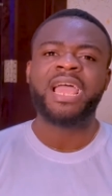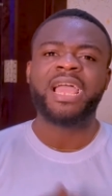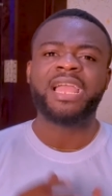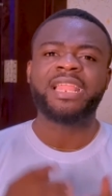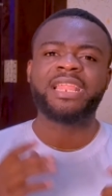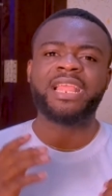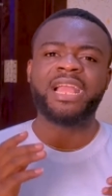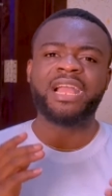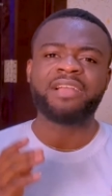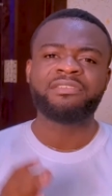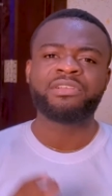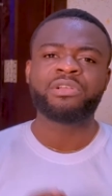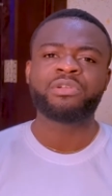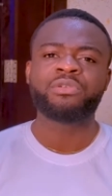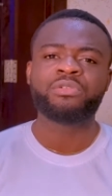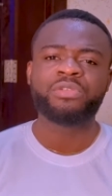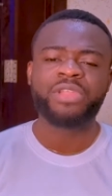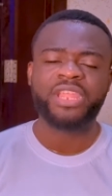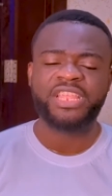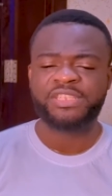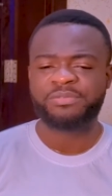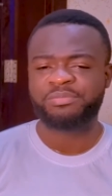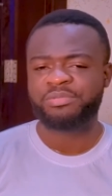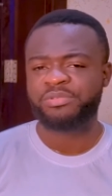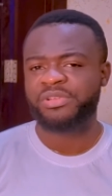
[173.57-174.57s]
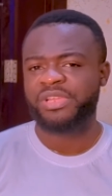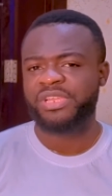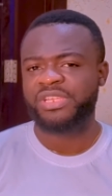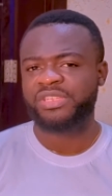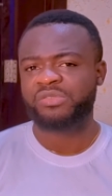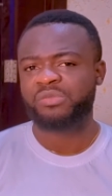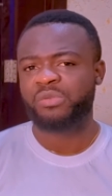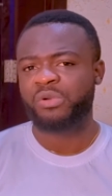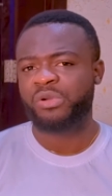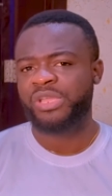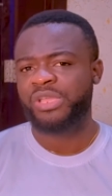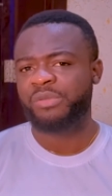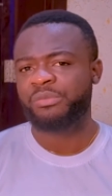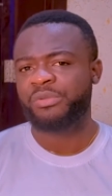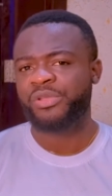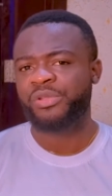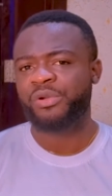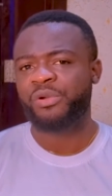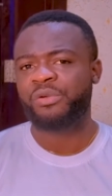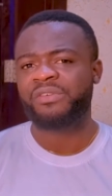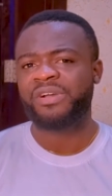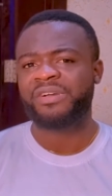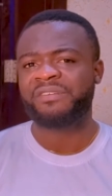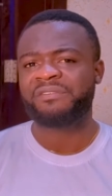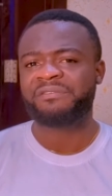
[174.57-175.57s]
and they have a good experience working with
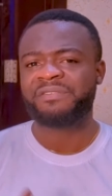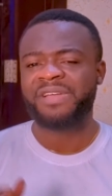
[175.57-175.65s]
over